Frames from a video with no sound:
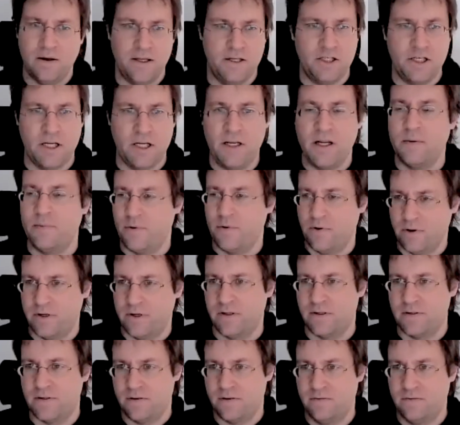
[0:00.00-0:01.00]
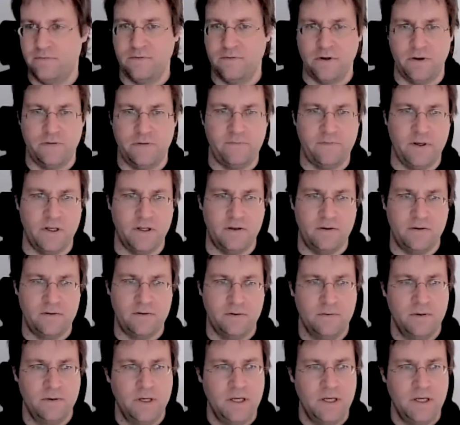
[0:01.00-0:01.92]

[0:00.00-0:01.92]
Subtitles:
agenda points for the field.